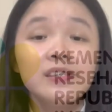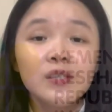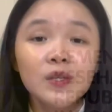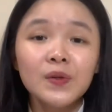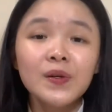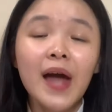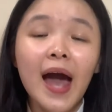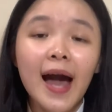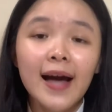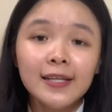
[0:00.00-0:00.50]

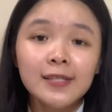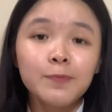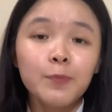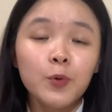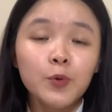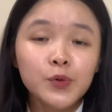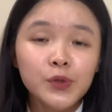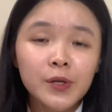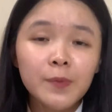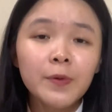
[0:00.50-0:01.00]
soon as
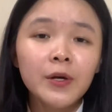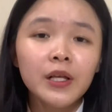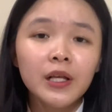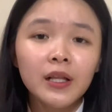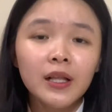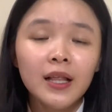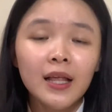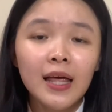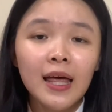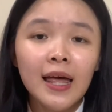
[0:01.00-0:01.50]
possible.
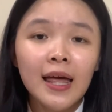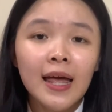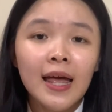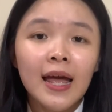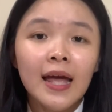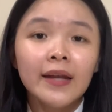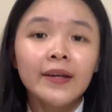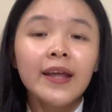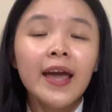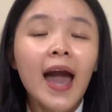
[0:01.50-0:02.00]

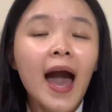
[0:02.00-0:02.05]
They